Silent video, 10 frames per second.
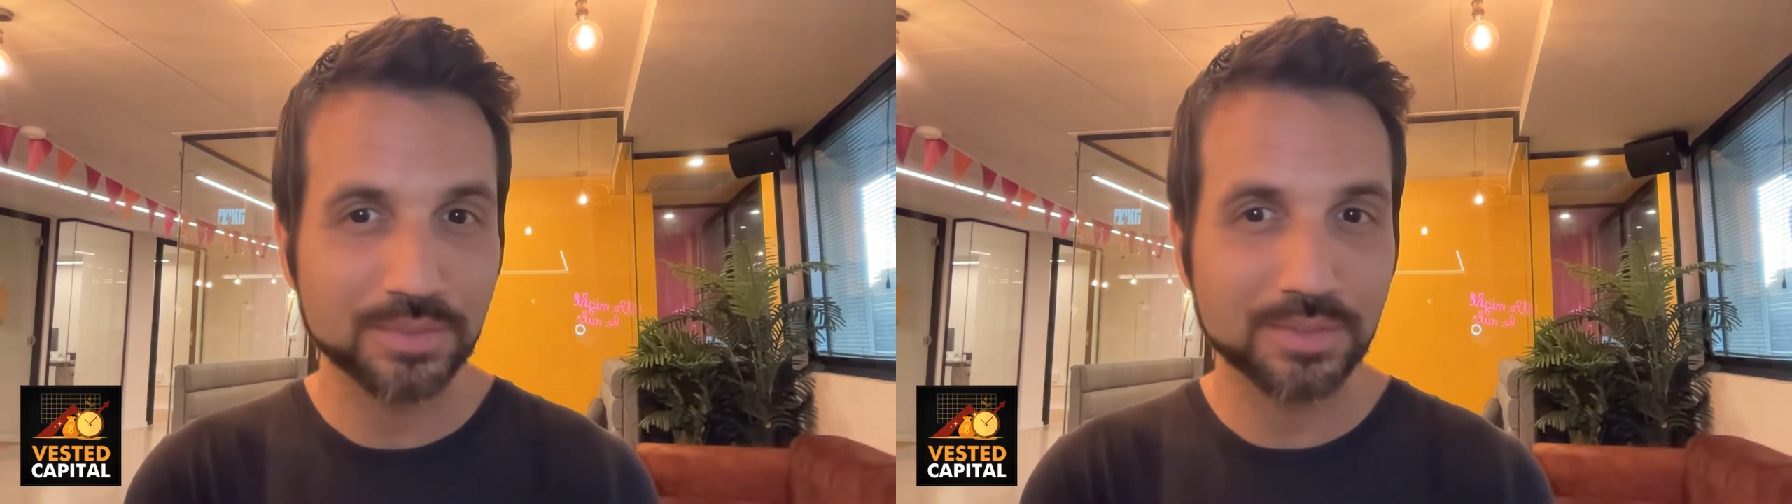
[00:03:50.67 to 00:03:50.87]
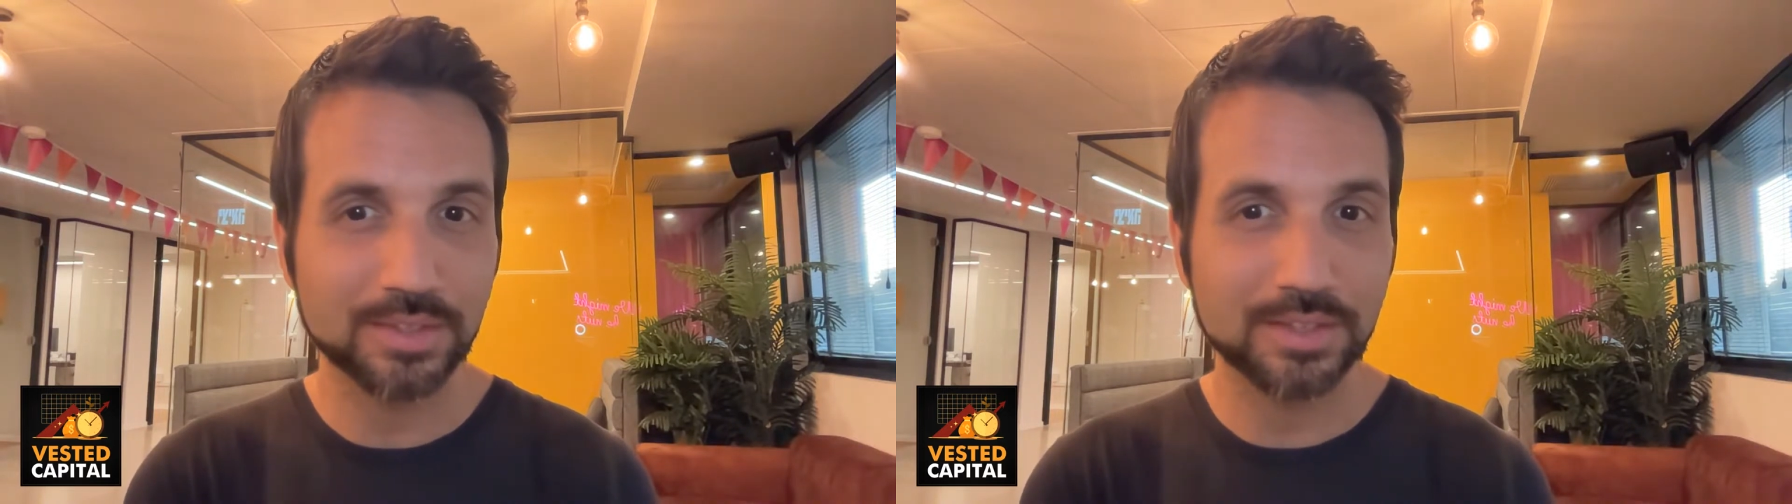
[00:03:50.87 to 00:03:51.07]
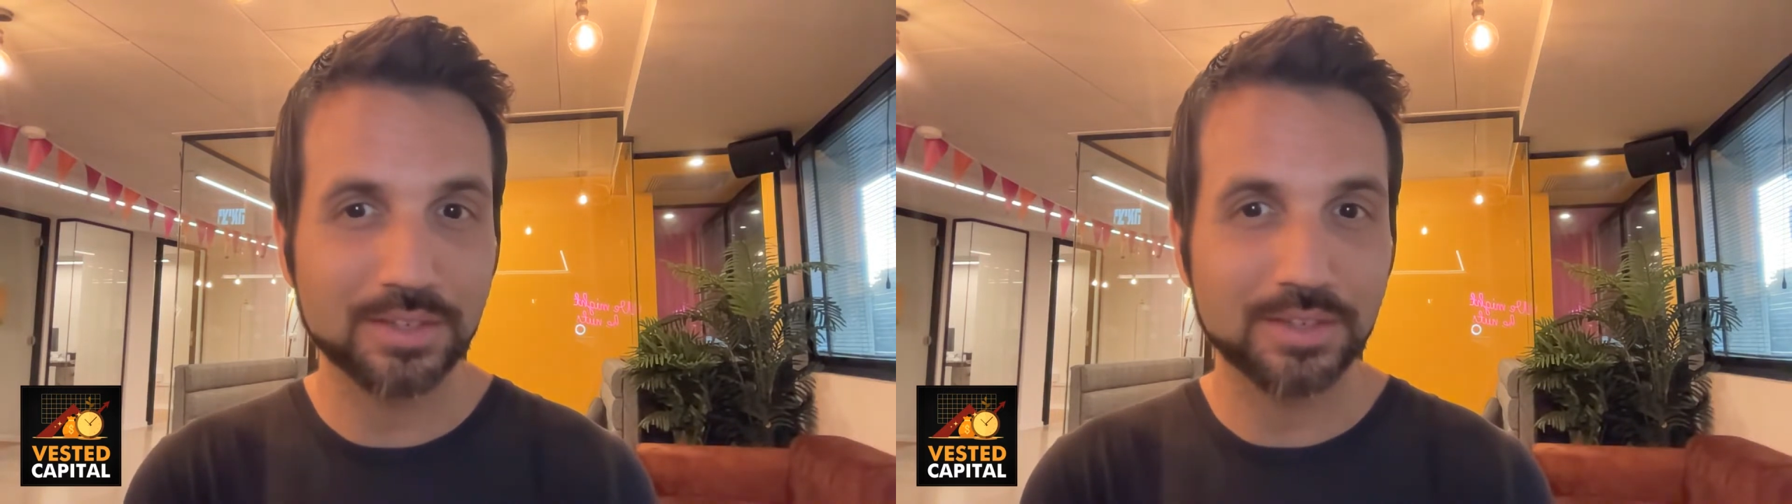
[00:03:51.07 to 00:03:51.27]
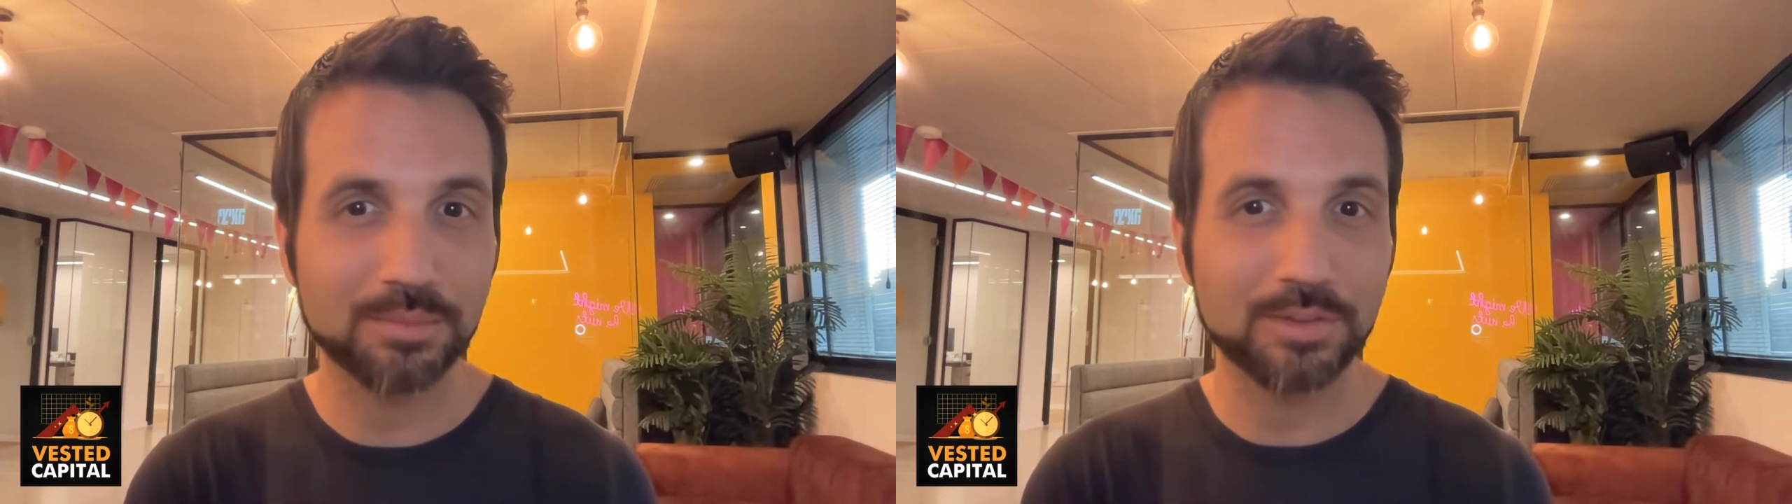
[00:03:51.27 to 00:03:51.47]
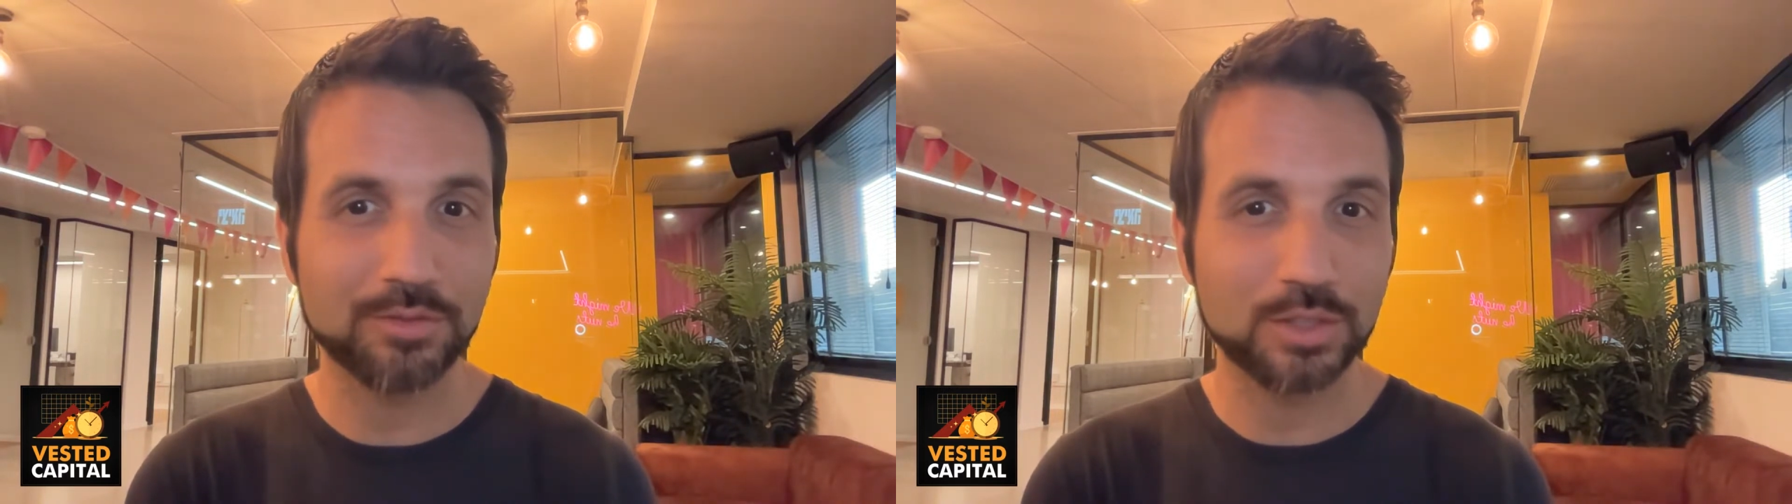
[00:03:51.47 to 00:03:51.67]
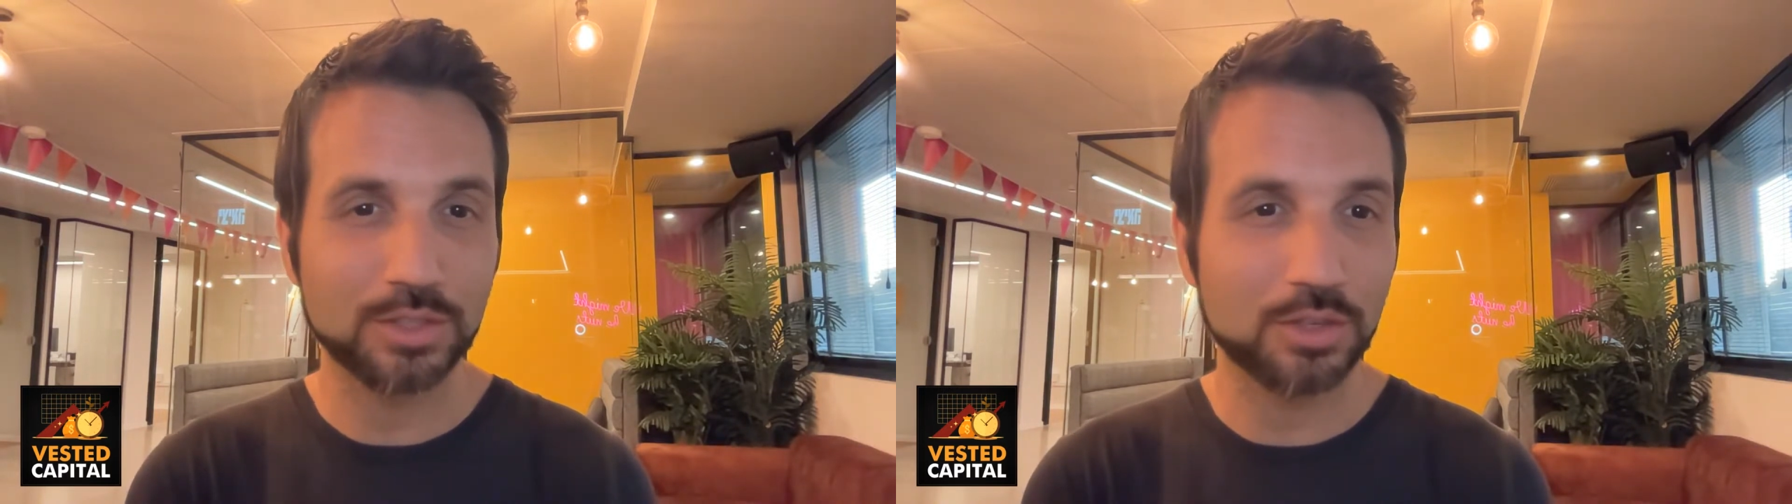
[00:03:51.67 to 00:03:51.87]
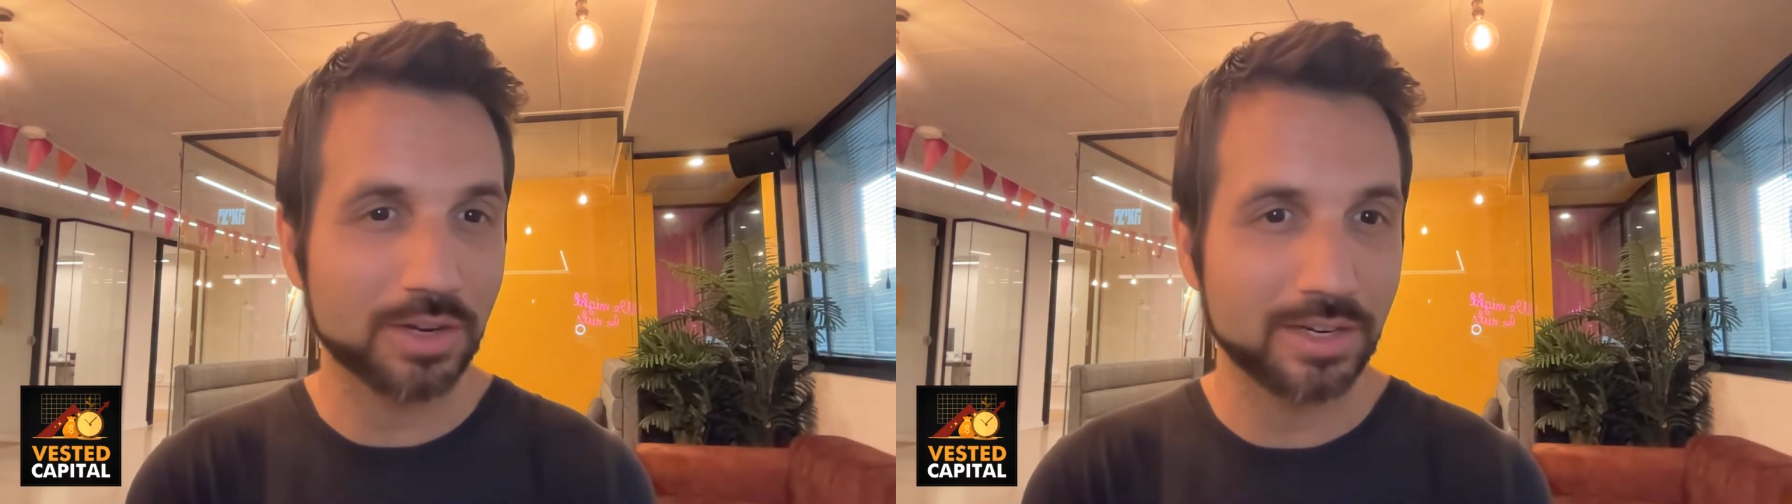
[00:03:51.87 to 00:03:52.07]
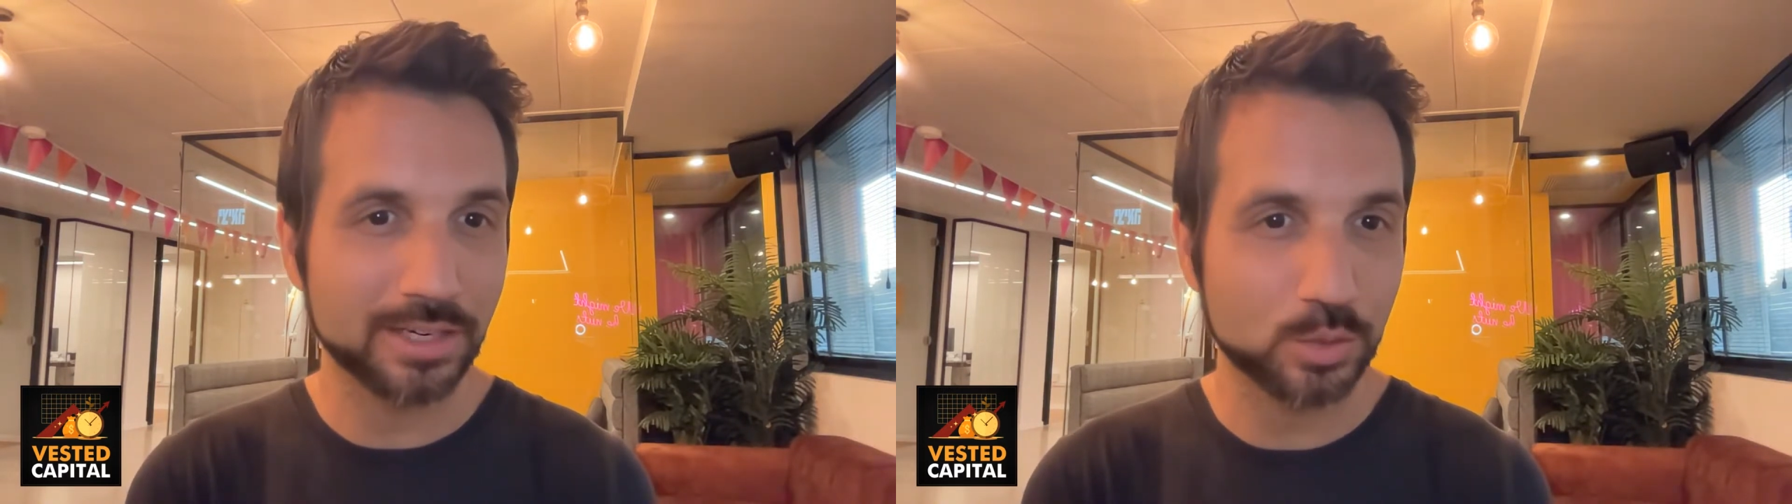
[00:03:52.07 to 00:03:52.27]
If we're
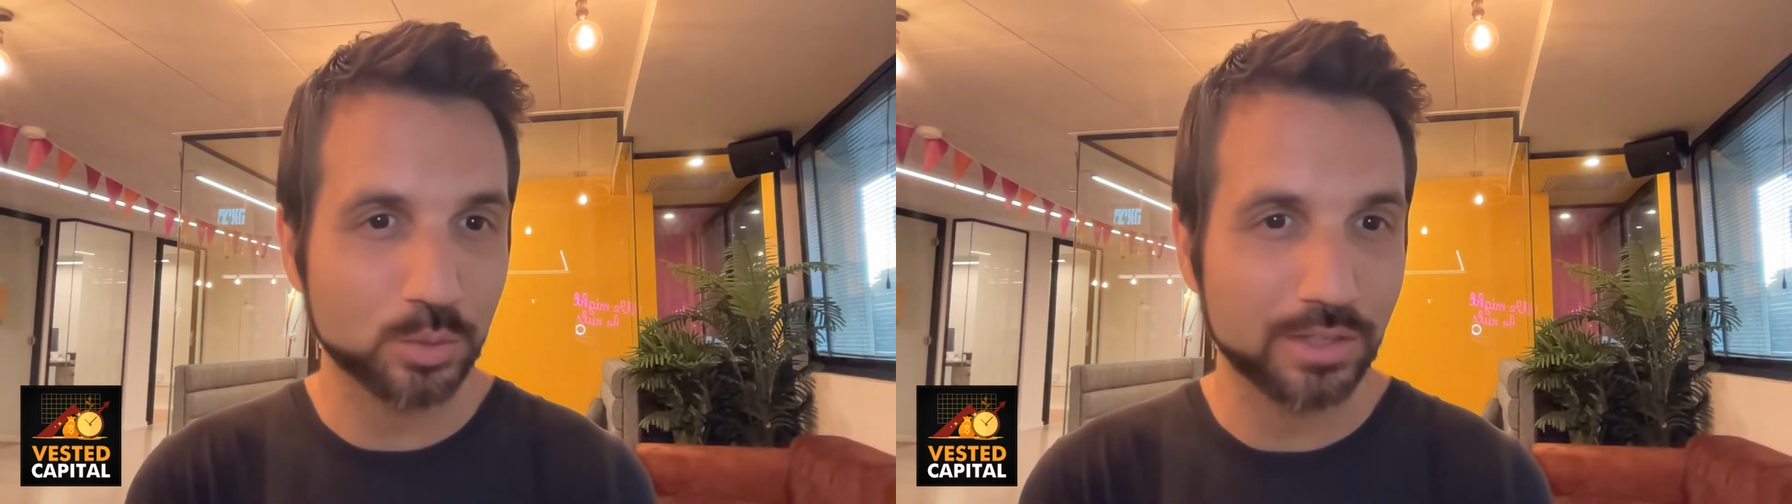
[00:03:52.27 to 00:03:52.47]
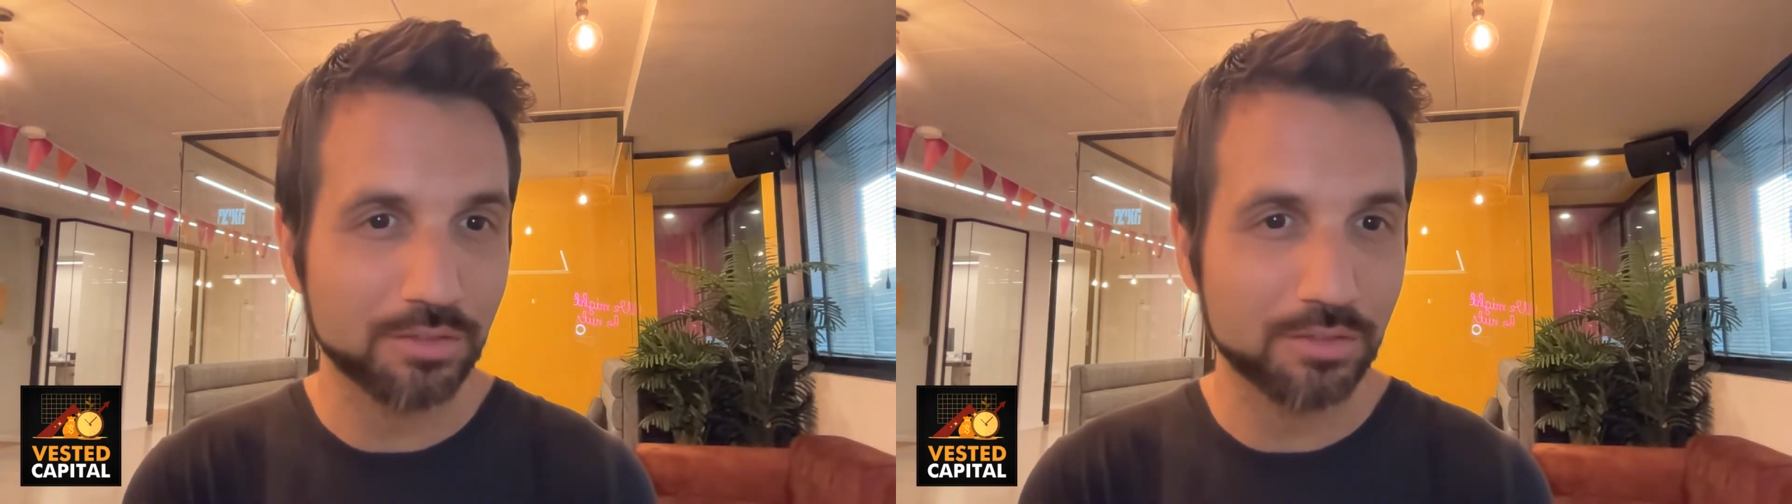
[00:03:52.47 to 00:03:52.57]
talking like 12,